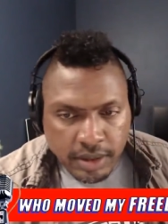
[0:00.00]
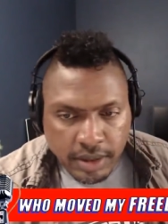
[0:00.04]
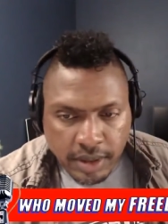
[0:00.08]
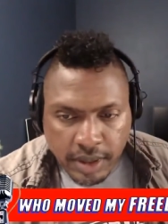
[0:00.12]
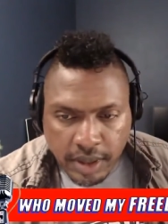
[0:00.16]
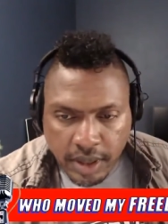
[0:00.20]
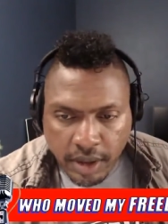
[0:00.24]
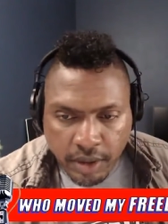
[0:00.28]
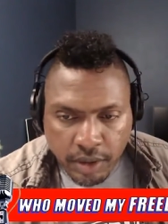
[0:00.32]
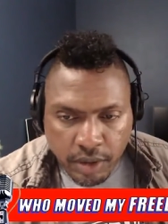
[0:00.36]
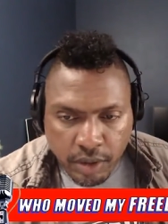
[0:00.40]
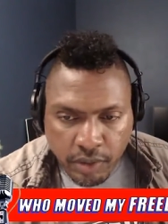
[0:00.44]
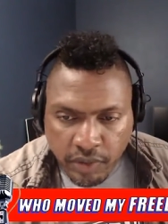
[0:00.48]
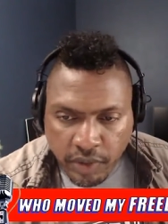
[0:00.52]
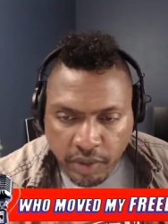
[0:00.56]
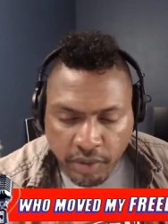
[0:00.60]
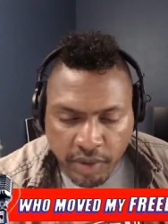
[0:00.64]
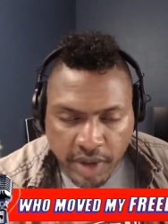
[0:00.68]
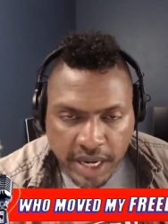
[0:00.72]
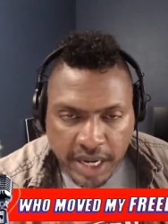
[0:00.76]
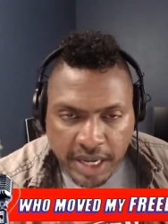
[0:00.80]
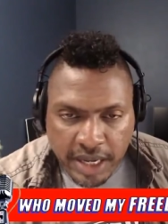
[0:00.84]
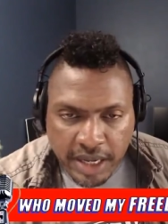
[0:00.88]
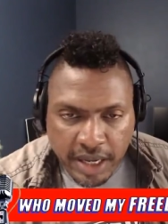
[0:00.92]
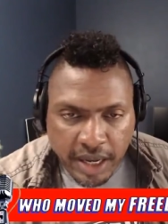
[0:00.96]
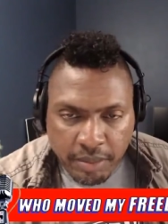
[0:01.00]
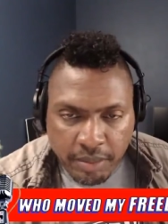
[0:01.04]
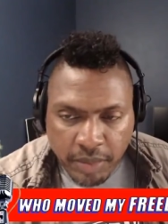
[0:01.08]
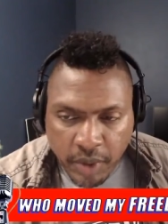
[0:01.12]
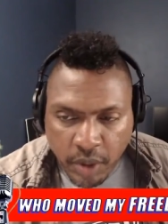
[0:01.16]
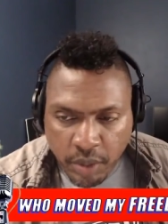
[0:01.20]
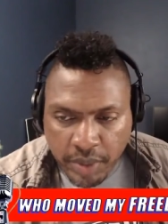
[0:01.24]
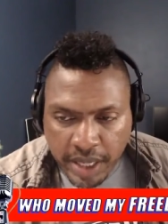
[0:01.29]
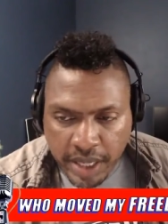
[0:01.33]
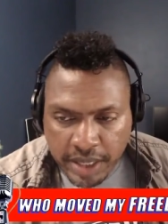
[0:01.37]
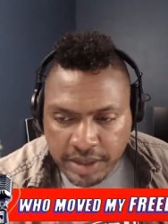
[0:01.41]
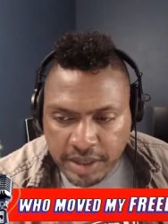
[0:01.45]
You know, you've already got
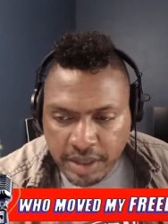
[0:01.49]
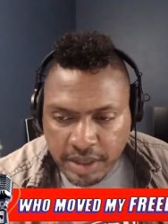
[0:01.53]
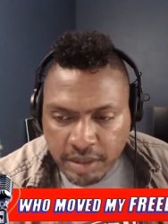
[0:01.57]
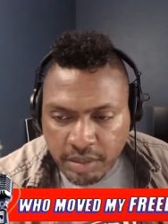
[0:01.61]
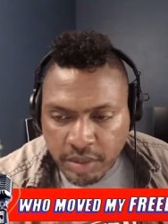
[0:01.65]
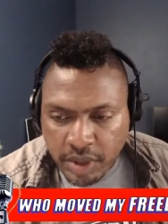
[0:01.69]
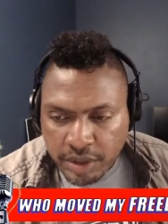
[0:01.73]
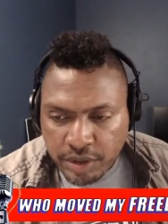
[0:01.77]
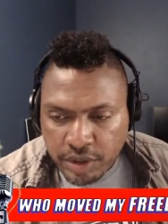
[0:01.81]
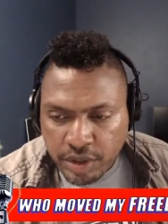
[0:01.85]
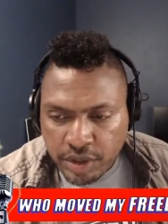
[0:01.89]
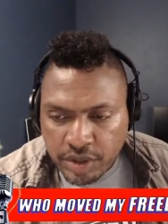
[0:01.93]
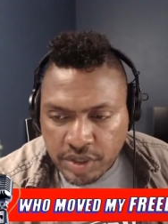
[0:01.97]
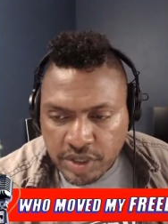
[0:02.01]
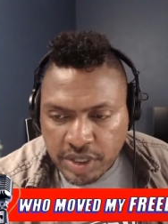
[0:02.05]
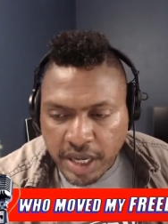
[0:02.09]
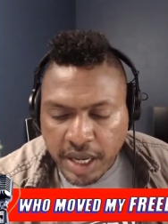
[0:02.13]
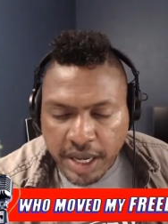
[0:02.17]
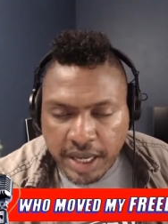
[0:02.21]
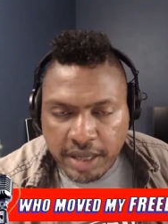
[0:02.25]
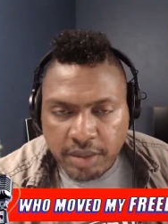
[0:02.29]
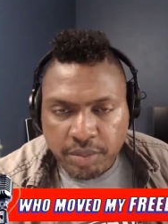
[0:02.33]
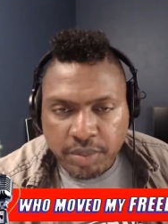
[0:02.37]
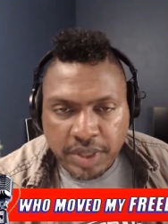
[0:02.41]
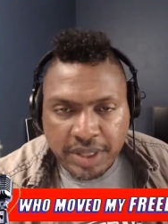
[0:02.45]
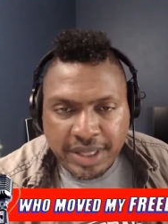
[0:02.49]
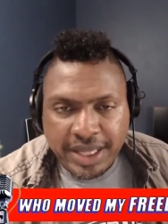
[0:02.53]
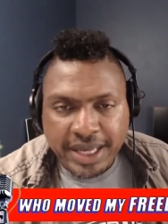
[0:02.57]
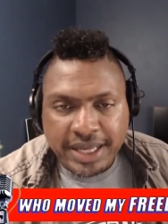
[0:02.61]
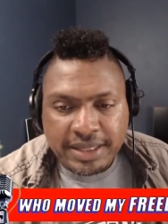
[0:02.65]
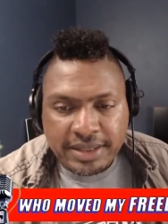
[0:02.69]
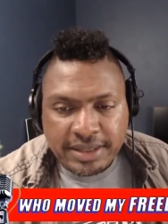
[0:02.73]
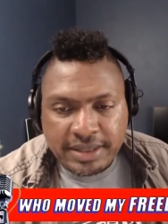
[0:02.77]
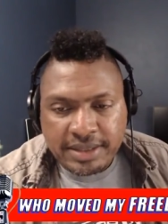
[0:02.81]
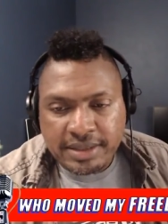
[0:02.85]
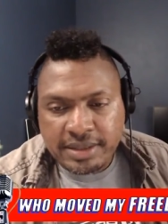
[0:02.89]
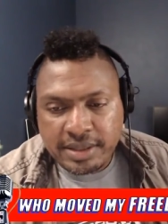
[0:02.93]
momentum on your side, but
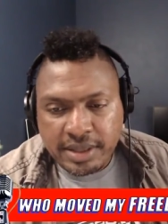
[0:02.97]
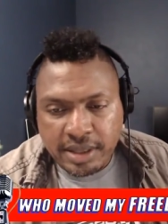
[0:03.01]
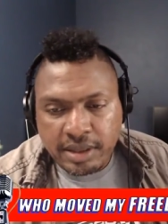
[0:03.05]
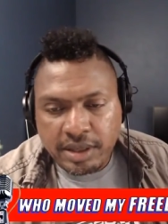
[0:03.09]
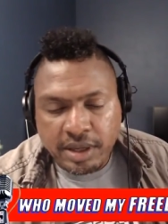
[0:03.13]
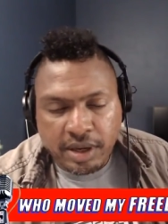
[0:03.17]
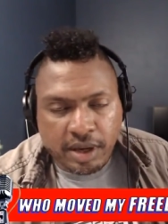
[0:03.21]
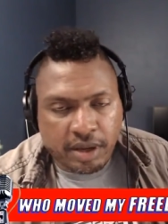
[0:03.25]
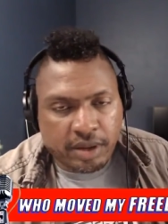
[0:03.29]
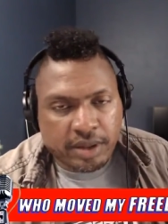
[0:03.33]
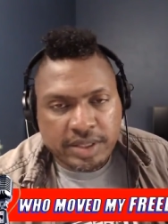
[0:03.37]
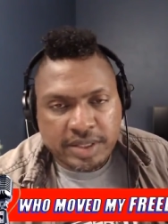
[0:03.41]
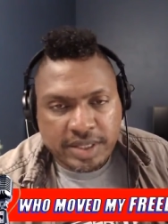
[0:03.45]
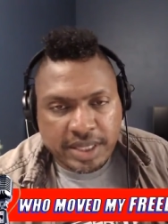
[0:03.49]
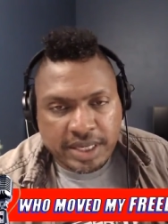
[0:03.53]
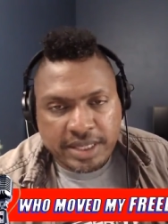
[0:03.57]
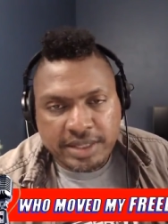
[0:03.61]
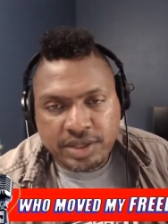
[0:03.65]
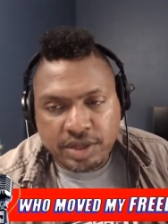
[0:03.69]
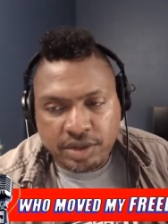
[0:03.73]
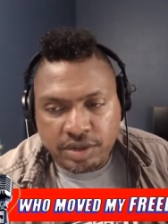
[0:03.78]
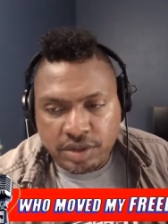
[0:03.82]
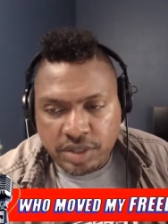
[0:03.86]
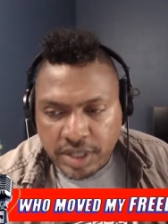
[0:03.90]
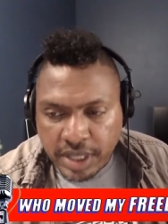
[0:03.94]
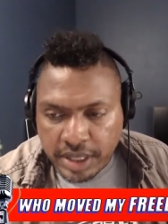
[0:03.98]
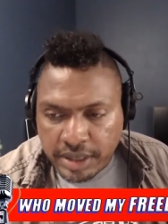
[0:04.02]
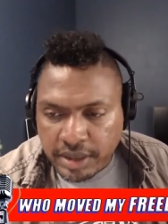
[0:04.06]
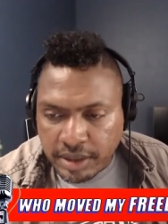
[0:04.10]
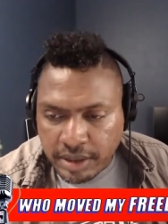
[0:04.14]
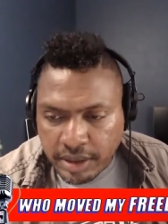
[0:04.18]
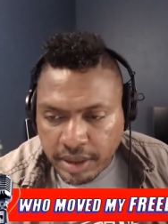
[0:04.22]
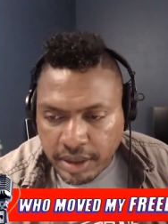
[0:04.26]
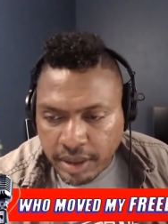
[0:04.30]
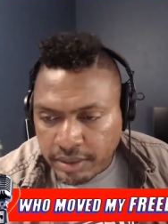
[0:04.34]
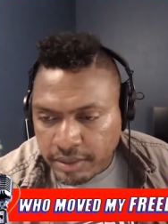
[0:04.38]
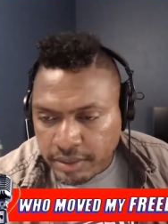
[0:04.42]
that's, you know, it's easier said
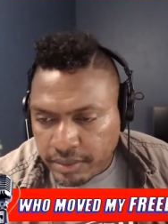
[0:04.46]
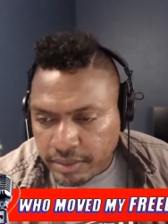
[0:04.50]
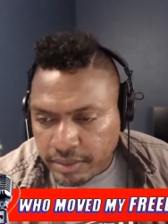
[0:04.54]
than done.